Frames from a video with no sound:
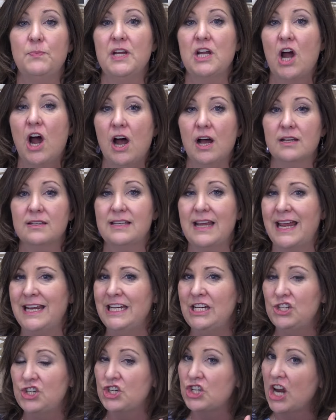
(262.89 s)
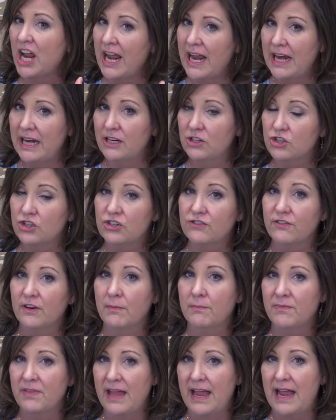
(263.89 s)
because any change
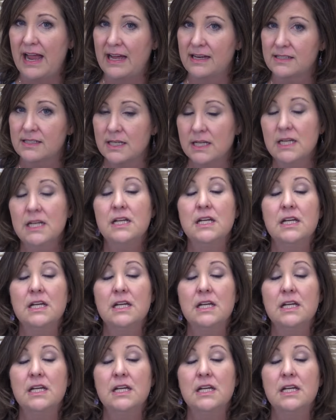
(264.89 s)
from that